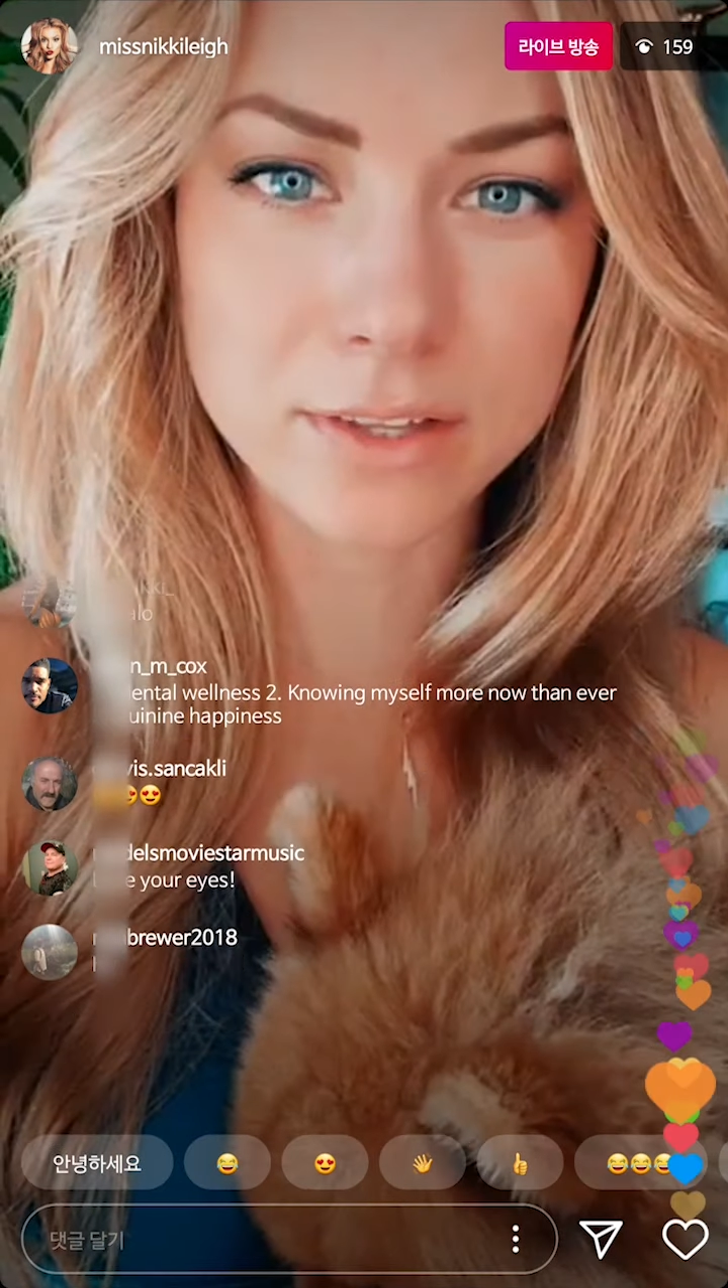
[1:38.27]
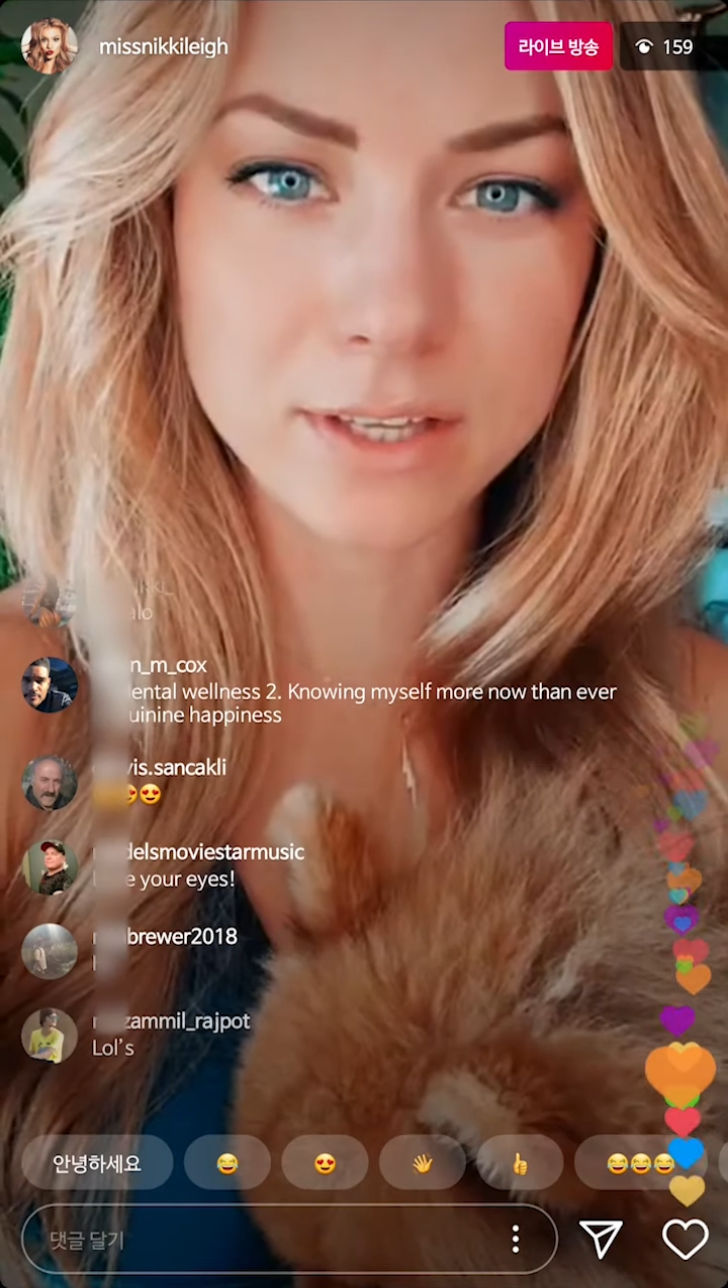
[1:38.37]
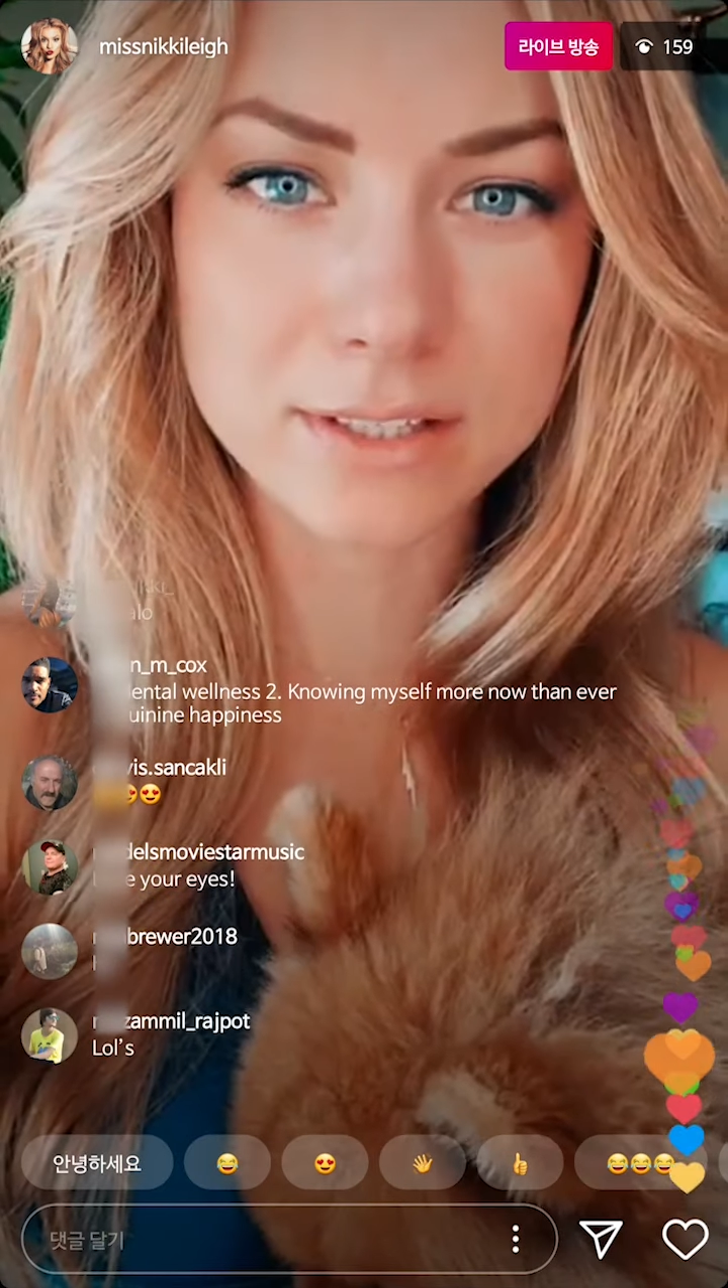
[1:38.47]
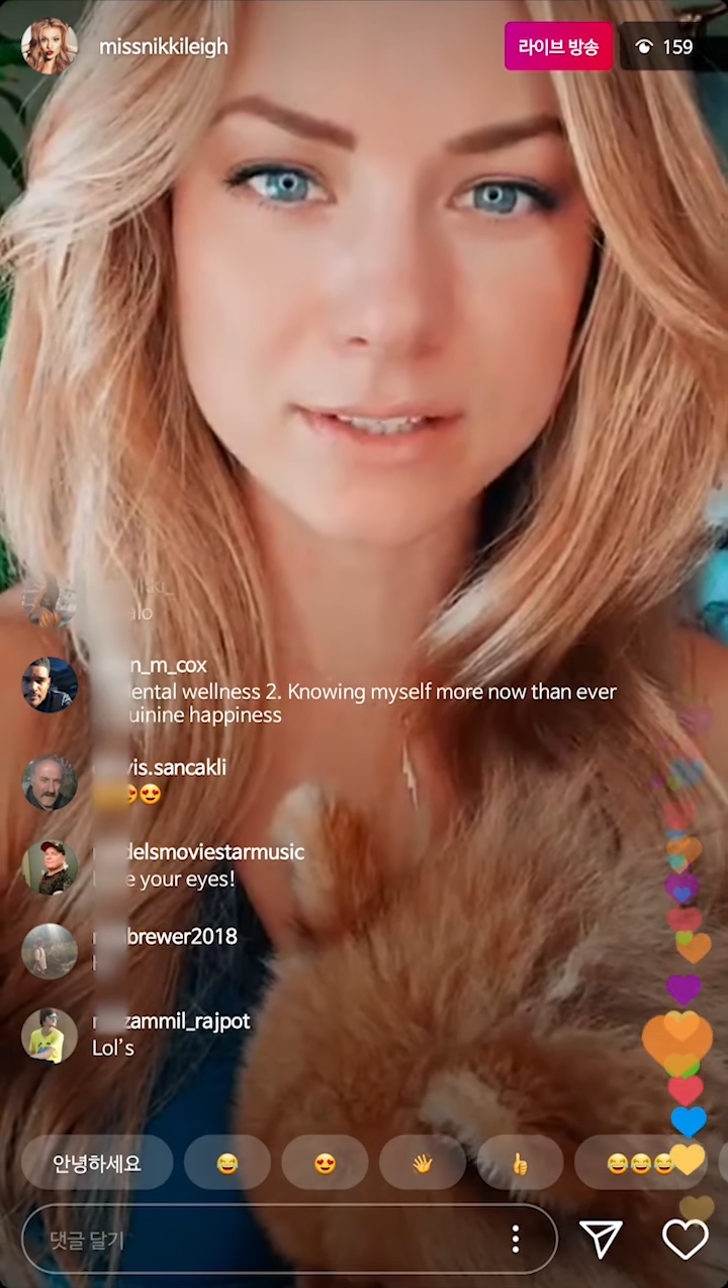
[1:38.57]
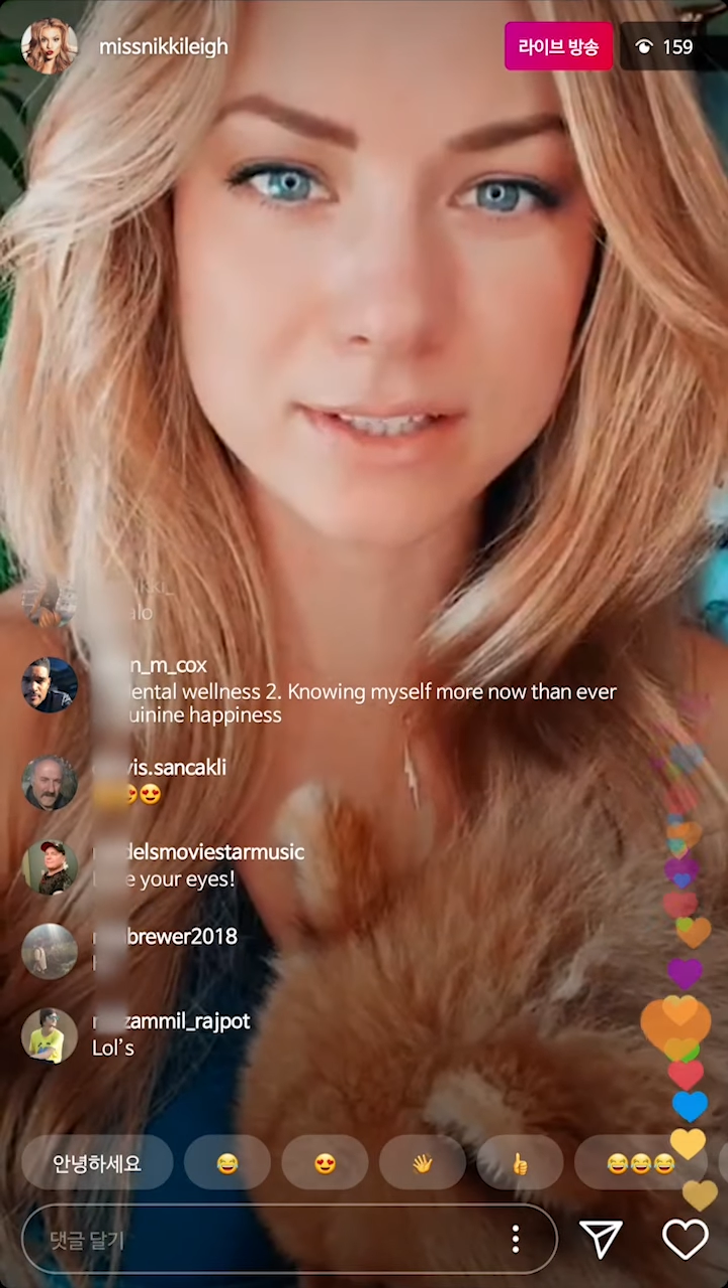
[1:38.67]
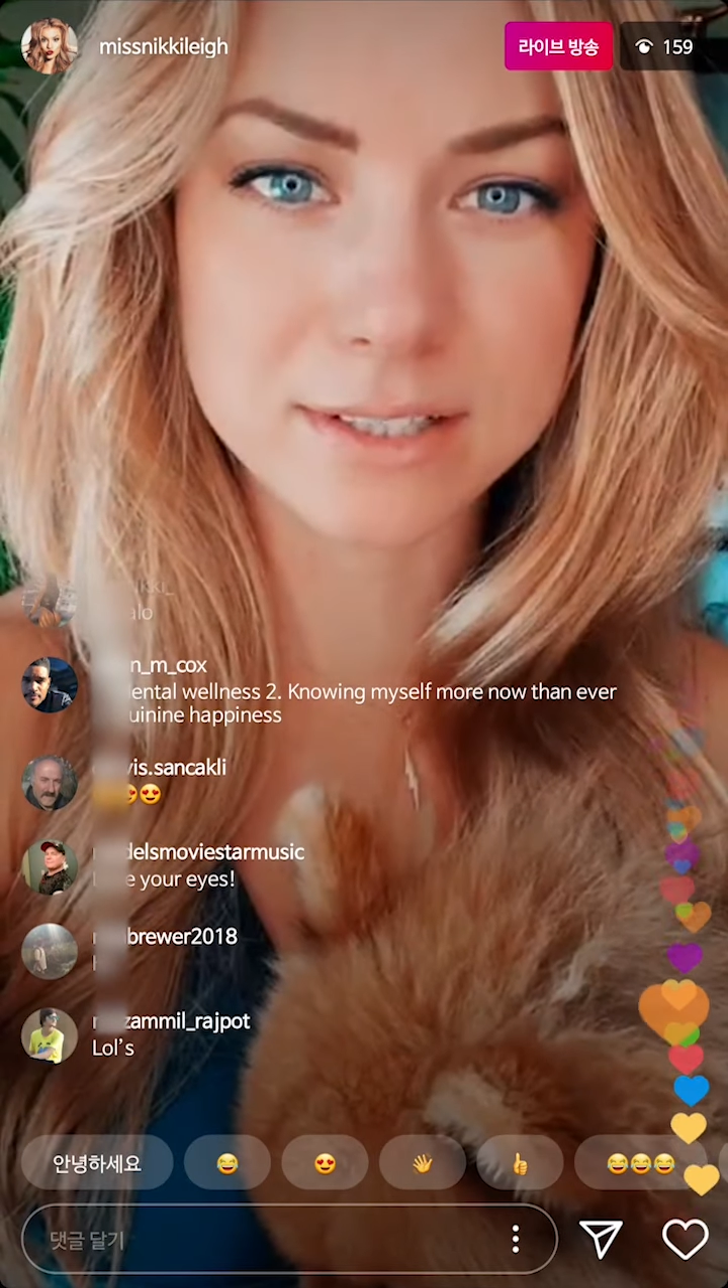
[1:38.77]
is the